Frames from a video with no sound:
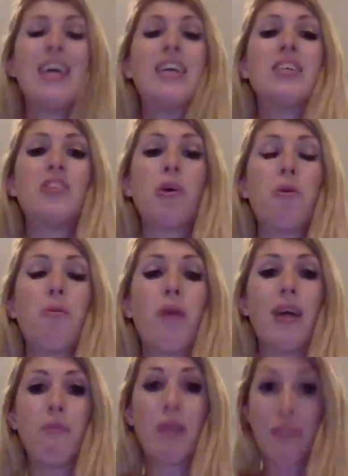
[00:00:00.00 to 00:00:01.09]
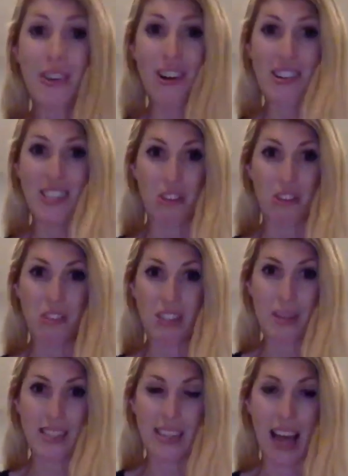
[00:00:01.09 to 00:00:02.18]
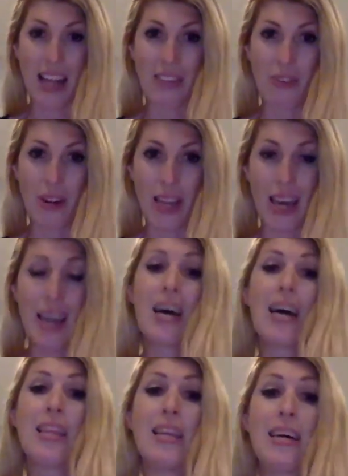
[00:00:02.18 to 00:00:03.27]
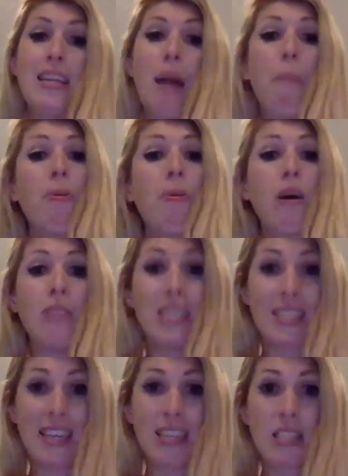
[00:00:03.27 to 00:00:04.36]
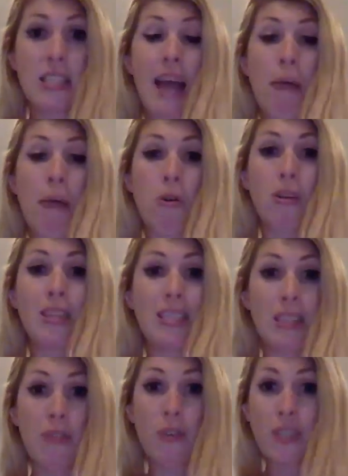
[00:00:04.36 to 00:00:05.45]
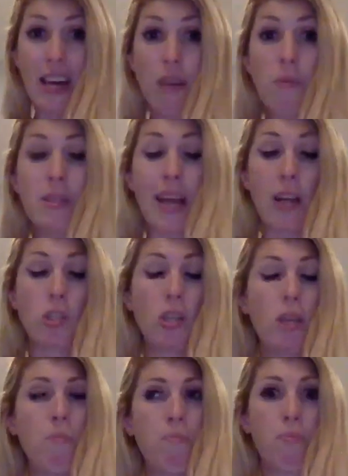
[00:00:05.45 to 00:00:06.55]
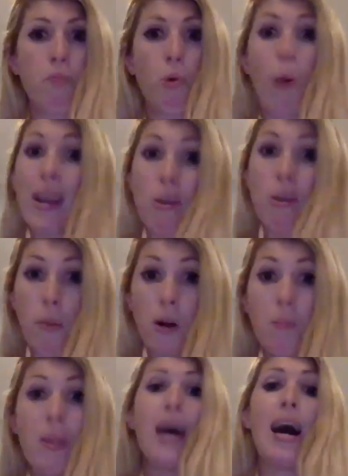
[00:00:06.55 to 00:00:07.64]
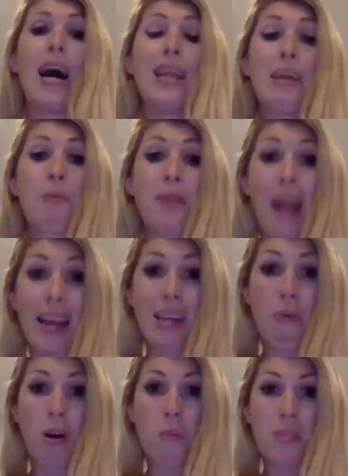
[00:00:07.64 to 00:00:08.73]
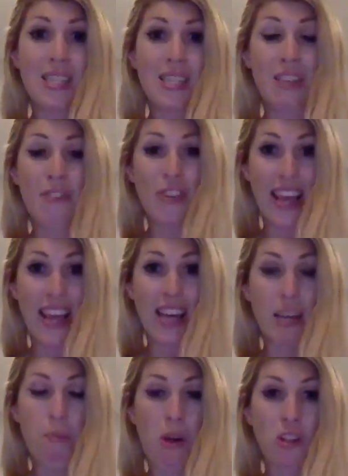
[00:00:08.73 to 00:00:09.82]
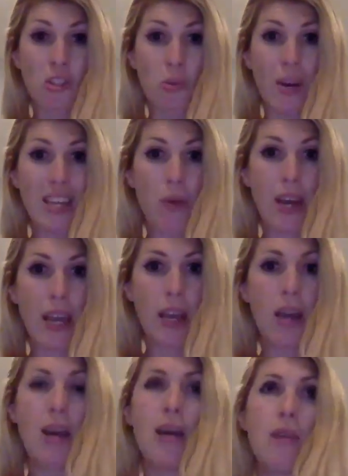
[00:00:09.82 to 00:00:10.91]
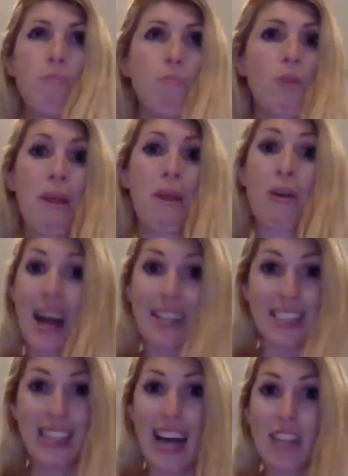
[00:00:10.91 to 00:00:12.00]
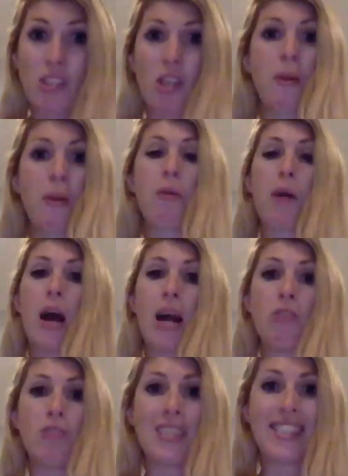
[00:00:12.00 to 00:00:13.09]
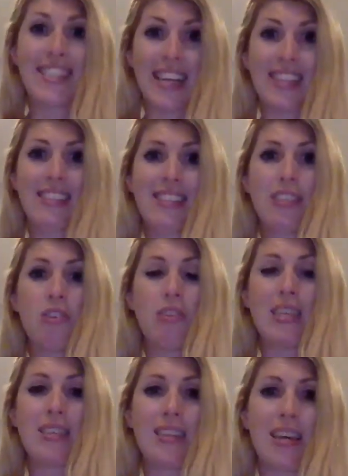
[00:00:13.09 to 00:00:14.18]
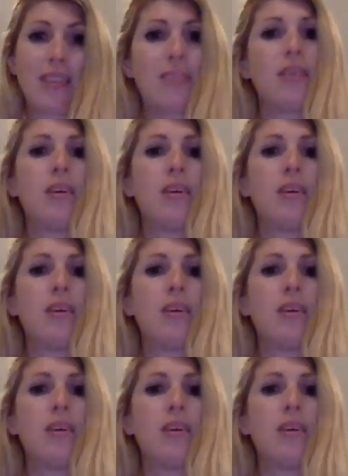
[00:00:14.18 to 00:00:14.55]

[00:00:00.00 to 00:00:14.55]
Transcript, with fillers: So, with regards to Costa Mesa, California, the number of listings that were listed for sale was actually quite normal. Uh, there were 91 homes listed for sale in March 2020. Compared that to last year when there were 106 new listings,